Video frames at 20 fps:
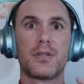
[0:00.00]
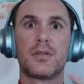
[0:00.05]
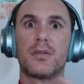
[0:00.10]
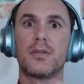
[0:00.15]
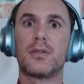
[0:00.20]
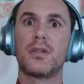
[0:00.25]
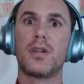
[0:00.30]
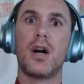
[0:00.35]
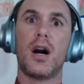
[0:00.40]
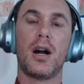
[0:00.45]

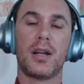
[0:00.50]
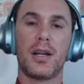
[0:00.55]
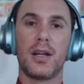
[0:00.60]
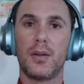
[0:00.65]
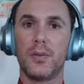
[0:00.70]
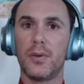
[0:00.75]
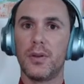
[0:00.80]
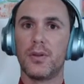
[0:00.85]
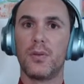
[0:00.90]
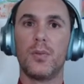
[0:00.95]
talking
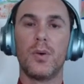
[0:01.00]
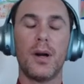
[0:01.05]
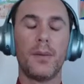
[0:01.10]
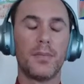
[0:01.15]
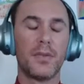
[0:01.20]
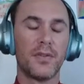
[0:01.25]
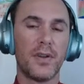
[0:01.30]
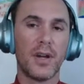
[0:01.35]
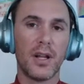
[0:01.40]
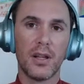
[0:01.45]
with a web
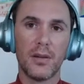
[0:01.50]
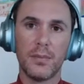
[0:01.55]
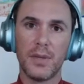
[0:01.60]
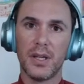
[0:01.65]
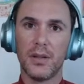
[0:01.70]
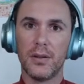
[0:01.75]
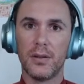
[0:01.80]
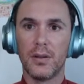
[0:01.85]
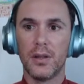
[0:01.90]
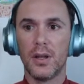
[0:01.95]

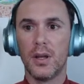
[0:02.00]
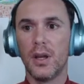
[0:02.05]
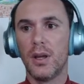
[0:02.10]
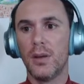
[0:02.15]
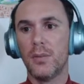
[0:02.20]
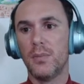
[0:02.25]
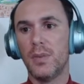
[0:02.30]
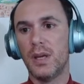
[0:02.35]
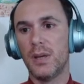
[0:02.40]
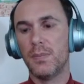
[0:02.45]
development
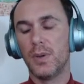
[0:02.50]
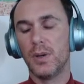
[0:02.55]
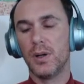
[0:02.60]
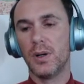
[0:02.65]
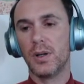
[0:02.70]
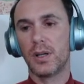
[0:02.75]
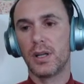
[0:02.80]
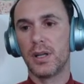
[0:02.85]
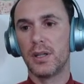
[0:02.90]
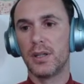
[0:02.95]
people
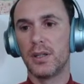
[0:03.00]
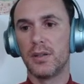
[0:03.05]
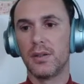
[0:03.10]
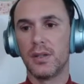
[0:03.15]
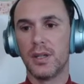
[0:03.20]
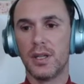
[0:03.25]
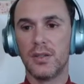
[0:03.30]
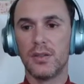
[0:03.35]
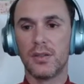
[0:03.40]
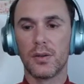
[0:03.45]
in
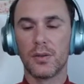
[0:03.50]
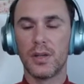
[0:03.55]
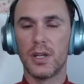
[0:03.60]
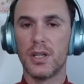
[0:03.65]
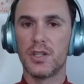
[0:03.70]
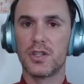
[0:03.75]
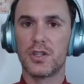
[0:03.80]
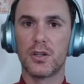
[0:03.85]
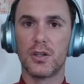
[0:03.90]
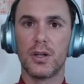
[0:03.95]

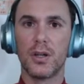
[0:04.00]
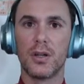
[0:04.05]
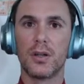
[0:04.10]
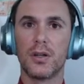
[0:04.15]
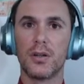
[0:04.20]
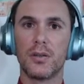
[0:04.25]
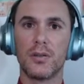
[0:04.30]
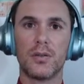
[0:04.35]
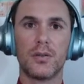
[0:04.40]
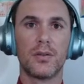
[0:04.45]
Indonesia
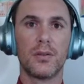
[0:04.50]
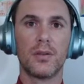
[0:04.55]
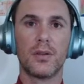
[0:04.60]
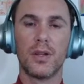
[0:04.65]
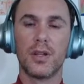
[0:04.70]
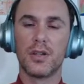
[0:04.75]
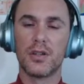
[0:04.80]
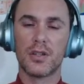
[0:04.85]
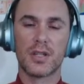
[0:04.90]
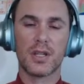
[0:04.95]

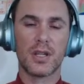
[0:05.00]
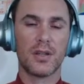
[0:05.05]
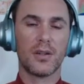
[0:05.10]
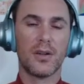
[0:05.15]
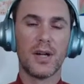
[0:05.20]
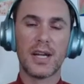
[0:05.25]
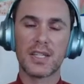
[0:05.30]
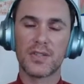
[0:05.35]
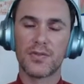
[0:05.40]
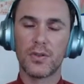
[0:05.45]
just in the
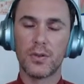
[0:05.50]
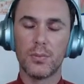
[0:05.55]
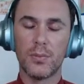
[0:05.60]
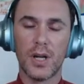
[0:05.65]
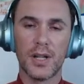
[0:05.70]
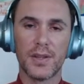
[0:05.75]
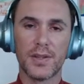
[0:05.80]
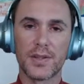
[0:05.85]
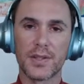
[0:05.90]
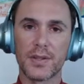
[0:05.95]
last few
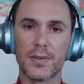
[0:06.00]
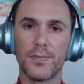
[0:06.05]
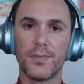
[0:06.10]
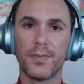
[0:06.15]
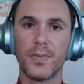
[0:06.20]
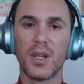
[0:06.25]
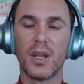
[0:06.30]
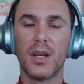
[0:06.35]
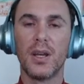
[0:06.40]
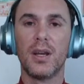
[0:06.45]
months,
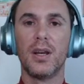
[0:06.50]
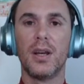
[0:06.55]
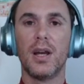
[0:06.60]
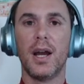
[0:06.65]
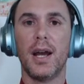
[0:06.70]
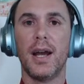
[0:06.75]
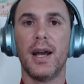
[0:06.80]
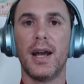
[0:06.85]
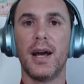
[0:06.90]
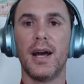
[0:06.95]

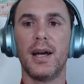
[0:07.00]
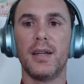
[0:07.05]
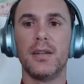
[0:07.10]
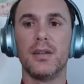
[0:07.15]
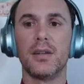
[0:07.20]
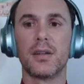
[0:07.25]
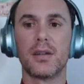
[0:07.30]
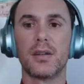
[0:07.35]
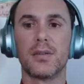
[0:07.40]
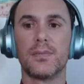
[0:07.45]
and
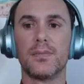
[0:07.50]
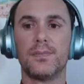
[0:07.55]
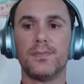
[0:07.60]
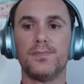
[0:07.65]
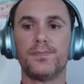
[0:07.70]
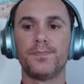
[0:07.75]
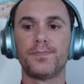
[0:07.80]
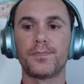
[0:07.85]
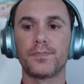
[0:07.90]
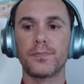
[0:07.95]

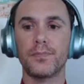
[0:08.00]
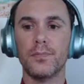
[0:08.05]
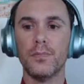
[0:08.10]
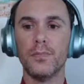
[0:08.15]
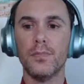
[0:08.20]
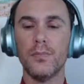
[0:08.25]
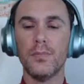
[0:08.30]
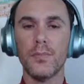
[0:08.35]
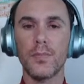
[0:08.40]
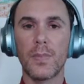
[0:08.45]

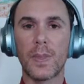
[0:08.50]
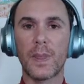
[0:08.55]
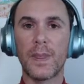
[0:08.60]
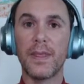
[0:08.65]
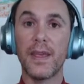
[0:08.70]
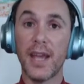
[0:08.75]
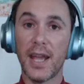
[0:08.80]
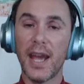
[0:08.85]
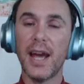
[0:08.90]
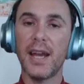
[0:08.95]

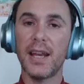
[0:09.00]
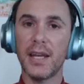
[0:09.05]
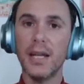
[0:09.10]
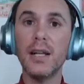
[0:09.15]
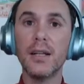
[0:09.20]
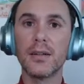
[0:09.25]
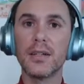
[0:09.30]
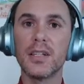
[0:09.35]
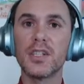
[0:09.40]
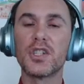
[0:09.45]
they had
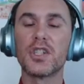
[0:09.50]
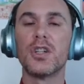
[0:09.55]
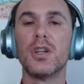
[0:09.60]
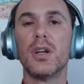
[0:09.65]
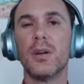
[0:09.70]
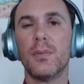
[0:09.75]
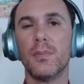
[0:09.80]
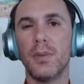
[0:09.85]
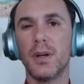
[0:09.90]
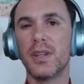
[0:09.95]
English,
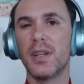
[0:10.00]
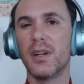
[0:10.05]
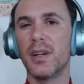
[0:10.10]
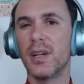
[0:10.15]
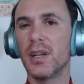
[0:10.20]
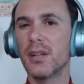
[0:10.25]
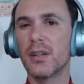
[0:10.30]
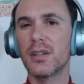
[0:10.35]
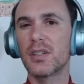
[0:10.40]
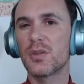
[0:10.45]
but their
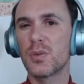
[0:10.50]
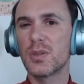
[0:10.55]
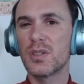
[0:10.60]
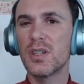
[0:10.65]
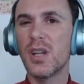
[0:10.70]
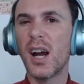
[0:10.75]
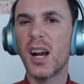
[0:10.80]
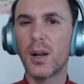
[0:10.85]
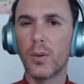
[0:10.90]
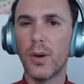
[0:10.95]
English was
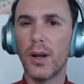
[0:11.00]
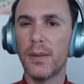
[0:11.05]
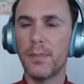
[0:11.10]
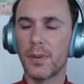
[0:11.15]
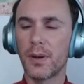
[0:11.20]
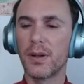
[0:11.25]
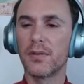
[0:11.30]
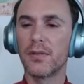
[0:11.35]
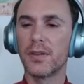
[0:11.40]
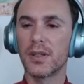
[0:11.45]
not quite
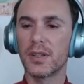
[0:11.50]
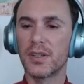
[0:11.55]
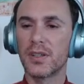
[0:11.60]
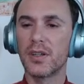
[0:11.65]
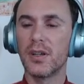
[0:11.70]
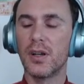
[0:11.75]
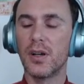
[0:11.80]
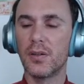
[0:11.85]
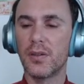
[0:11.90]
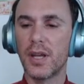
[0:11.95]
perfect. You
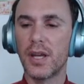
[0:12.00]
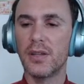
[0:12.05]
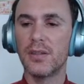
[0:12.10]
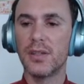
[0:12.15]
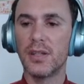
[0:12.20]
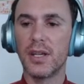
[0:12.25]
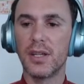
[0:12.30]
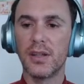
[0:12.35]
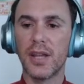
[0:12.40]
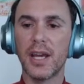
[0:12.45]
know,
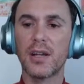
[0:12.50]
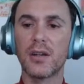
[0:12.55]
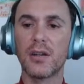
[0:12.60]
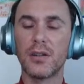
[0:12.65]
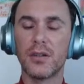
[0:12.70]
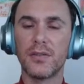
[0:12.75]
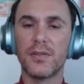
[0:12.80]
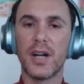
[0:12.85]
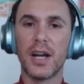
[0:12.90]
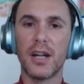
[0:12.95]
they could
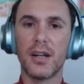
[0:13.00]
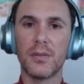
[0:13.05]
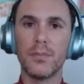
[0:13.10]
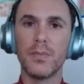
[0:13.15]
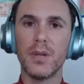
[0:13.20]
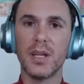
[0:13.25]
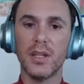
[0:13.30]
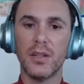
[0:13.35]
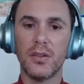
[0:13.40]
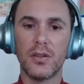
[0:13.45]
have hired
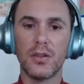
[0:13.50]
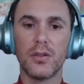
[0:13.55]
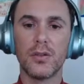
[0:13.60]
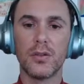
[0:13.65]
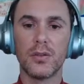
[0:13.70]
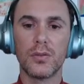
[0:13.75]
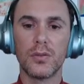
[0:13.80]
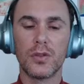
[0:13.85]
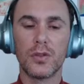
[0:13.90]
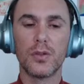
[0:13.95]
me to
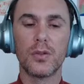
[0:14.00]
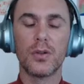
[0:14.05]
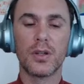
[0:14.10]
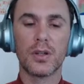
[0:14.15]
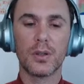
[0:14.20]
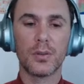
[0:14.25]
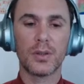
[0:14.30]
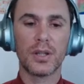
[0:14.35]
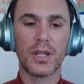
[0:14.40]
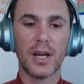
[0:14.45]
do tutoring
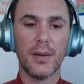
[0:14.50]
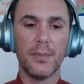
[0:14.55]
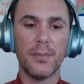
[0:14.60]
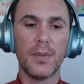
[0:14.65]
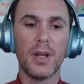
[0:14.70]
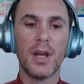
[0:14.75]
with them